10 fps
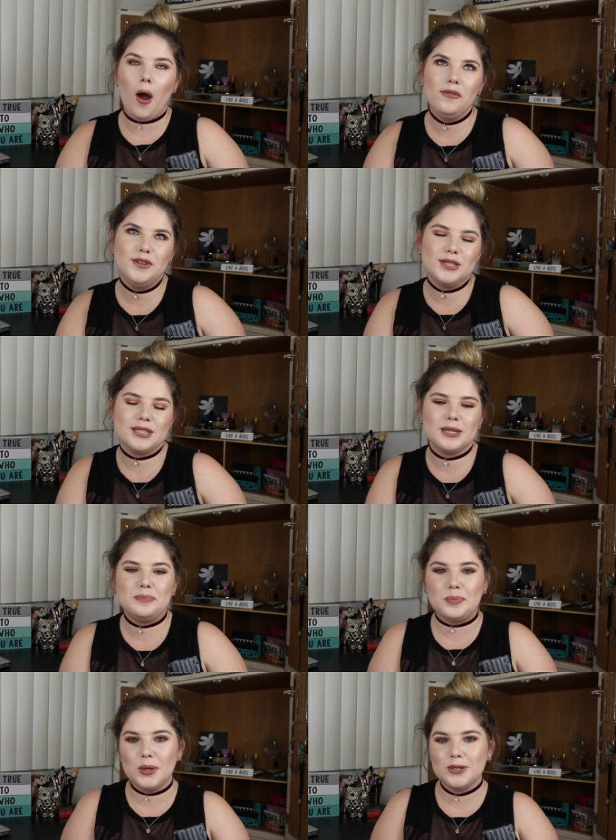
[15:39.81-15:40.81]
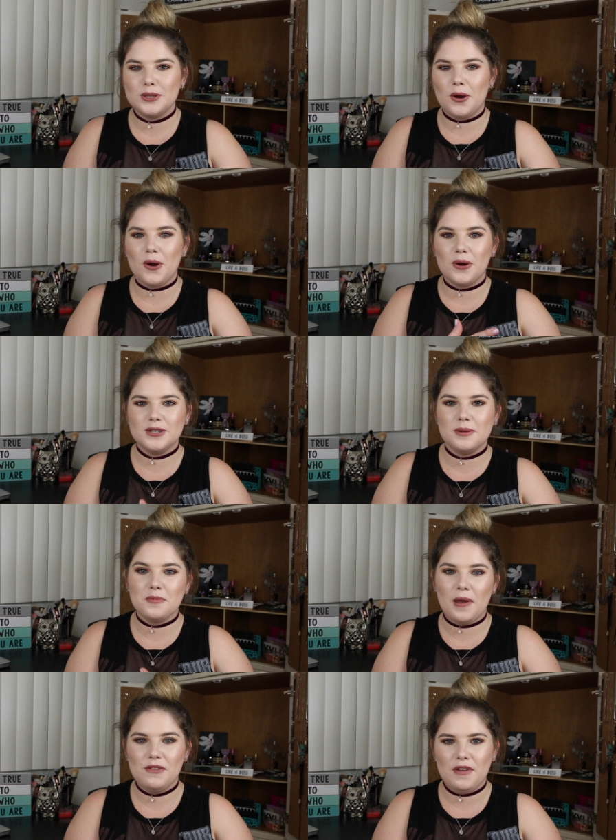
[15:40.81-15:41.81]
Obviously, books are some
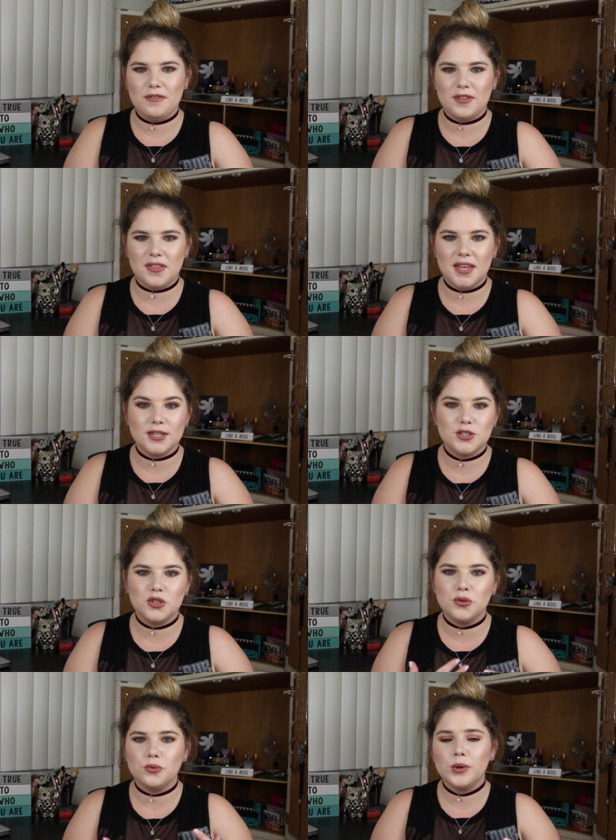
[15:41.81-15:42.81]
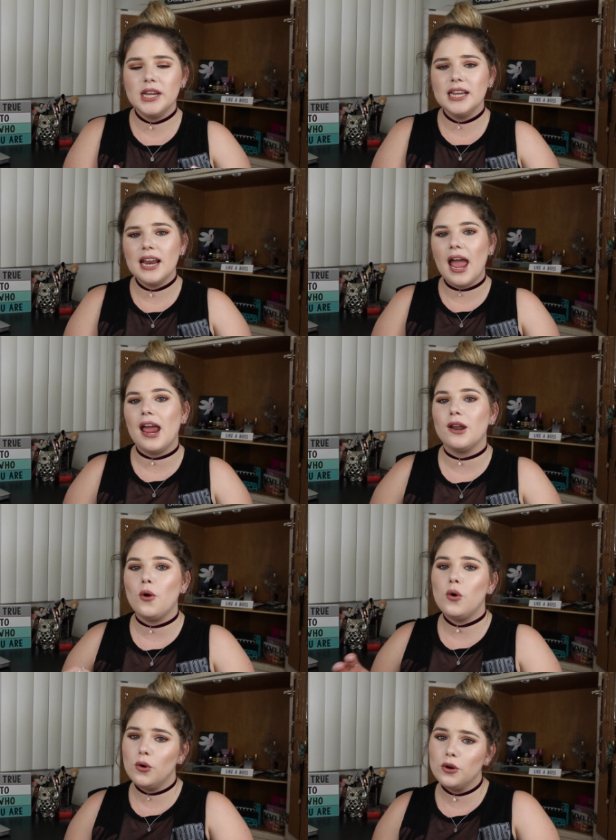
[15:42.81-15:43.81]
of my favorite things to read, and
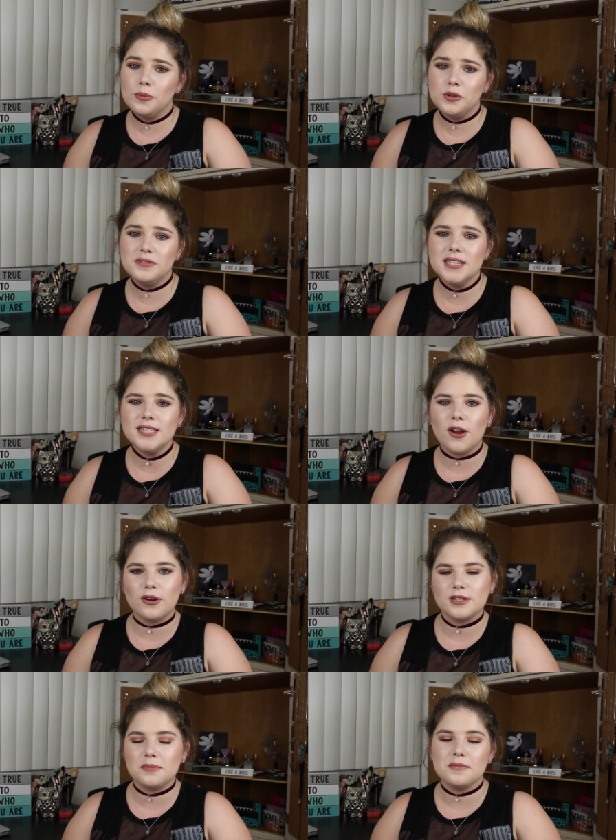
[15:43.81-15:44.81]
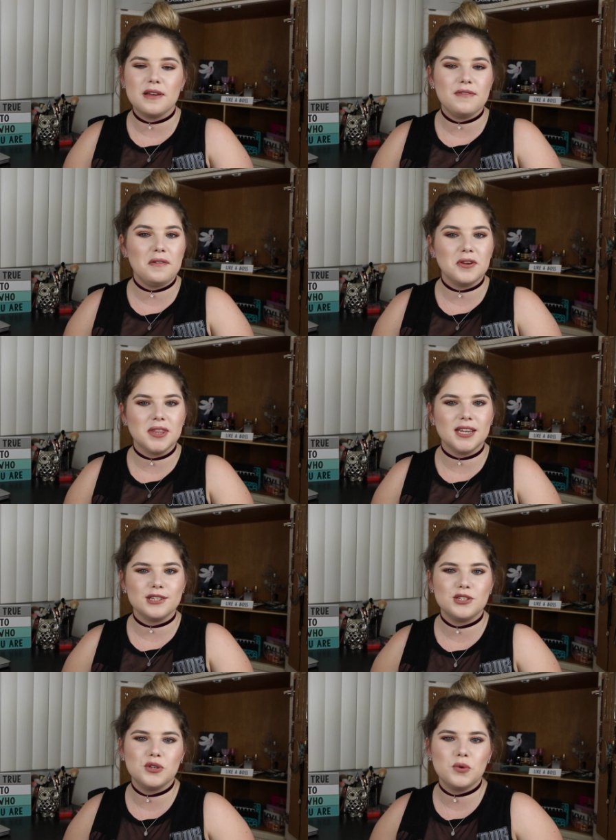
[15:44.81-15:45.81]
horror movies are some of my favorite
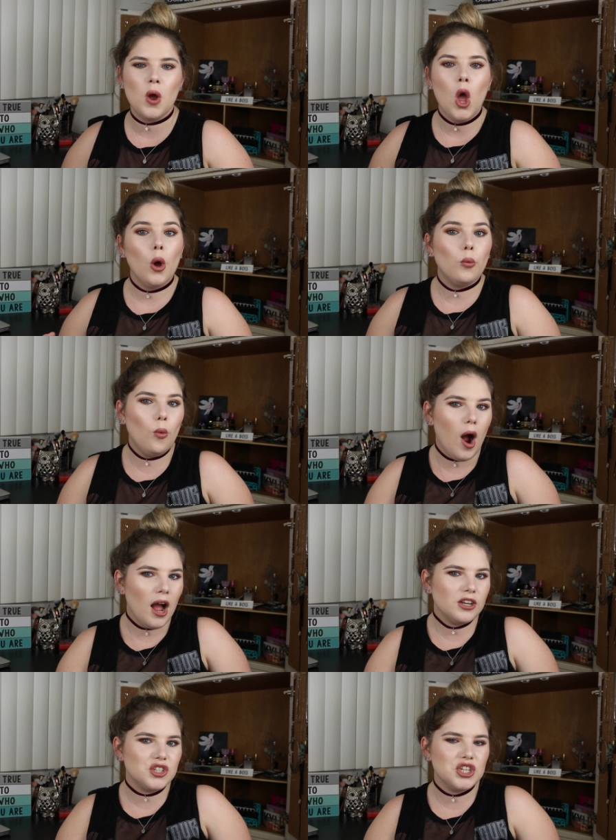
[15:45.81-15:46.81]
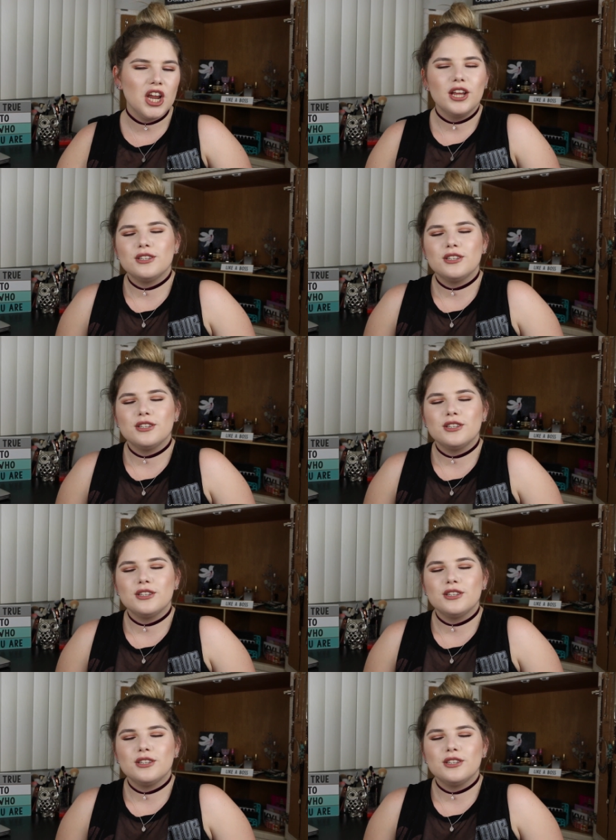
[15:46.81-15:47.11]
things to watch.